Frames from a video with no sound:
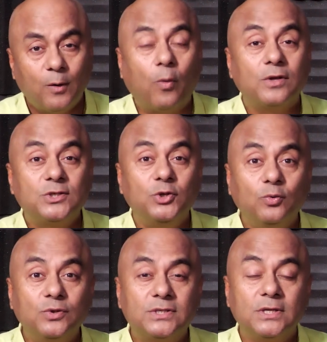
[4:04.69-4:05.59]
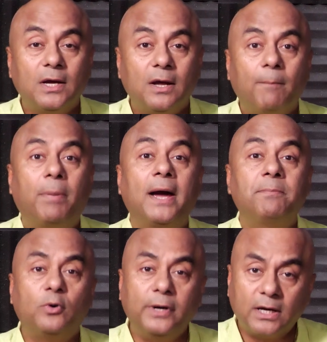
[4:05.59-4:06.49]
was used by
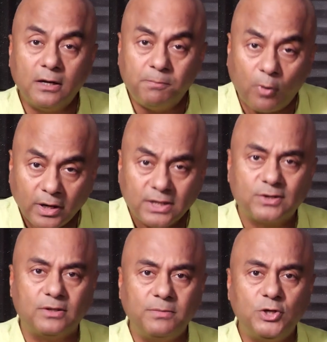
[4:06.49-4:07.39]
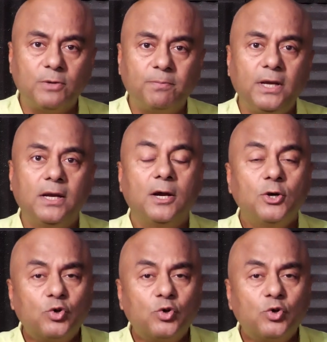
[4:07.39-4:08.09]
political opponents of the BJP